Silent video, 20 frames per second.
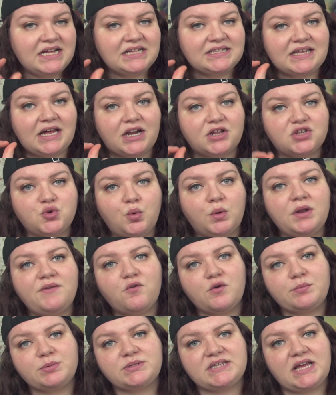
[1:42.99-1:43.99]
It's got a
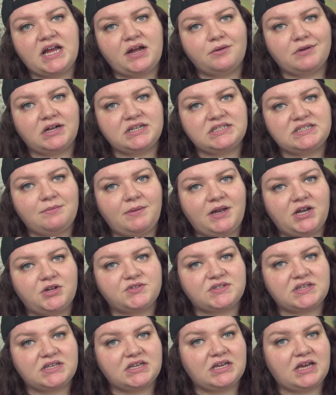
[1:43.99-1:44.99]
24% on Rotten
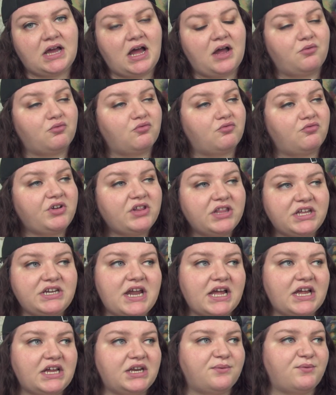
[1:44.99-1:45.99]
Tomatoes. It got really
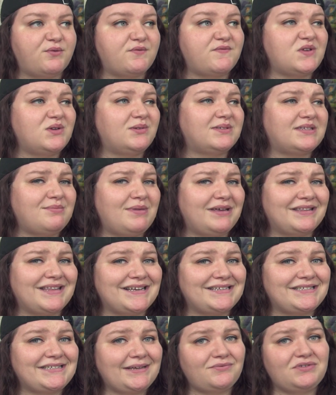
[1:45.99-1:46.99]
negative reviews. It made
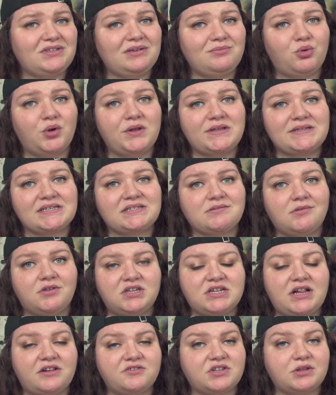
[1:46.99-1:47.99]
like $17.6 million
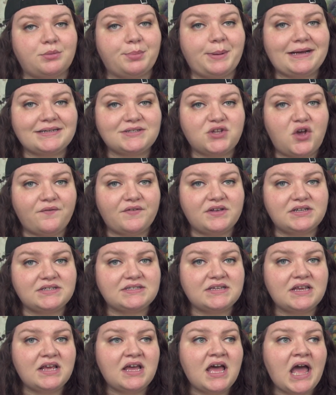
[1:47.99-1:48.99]
at the box
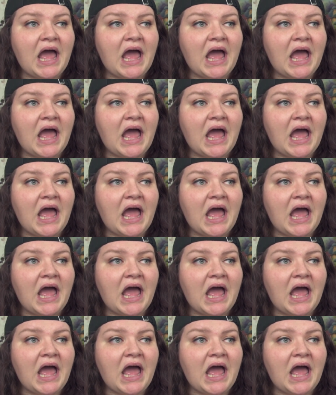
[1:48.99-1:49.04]
office.